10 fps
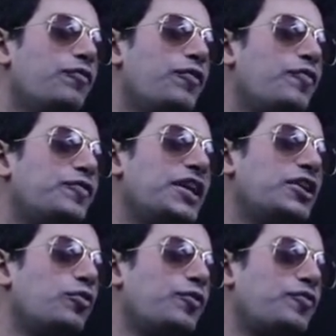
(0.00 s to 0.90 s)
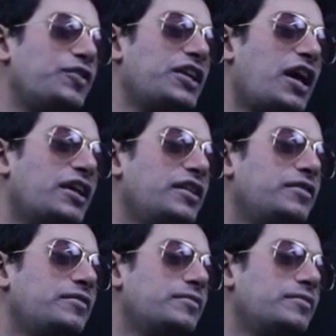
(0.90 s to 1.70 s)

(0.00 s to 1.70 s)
50 to 59,